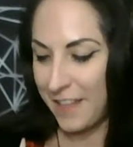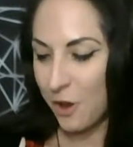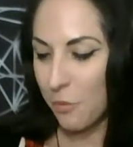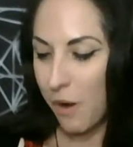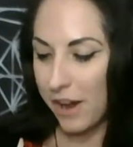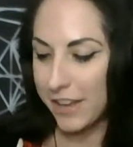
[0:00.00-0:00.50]

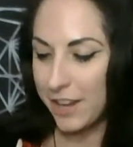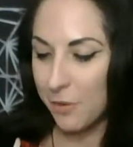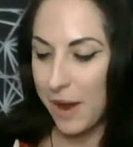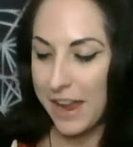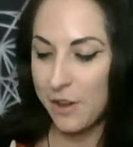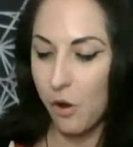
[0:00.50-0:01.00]
walking
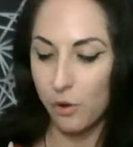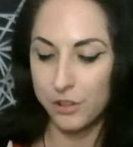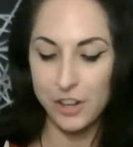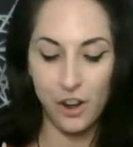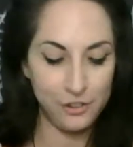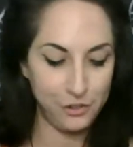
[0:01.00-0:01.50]
away and
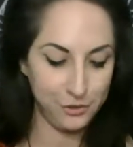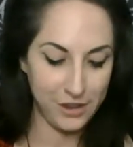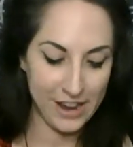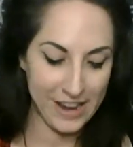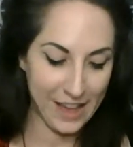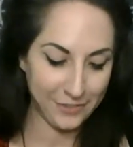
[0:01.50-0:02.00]
holding on too
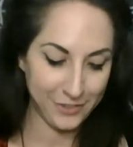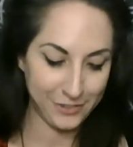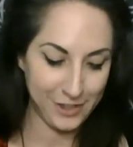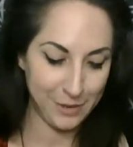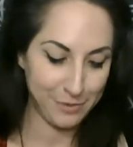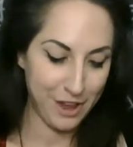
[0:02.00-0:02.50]
tight at the
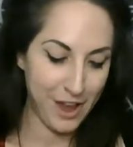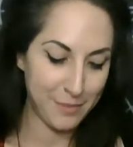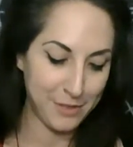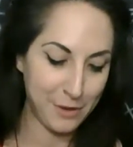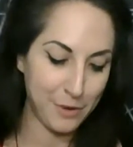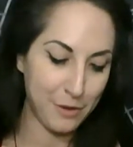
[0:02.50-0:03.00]
same time.
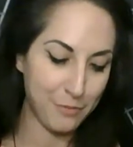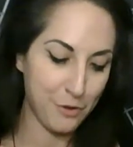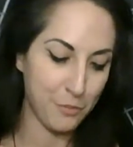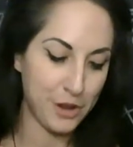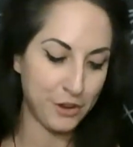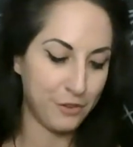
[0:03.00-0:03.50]
And then we have the
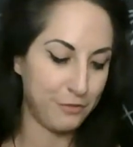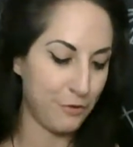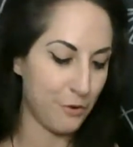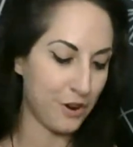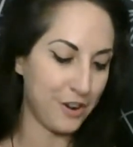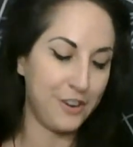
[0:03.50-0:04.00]
Wheel of
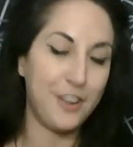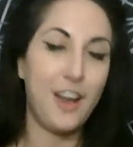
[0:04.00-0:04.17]
for